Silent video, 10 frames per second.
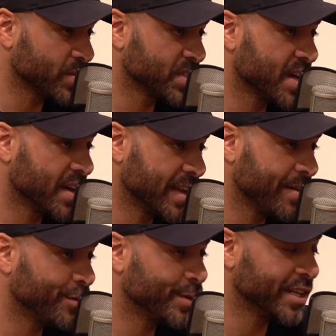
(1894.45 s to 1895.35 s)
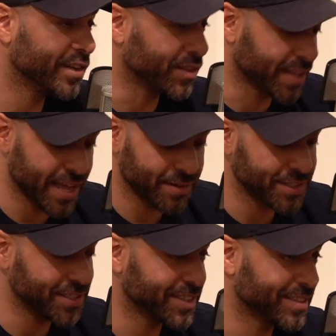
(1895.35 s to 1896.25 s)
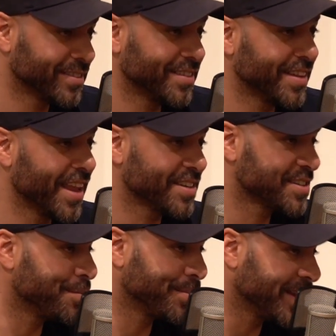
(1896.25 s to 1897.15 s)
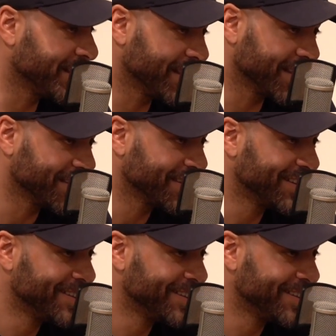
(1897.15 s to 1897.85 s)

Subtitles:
to a certain level when you look down and your legs completely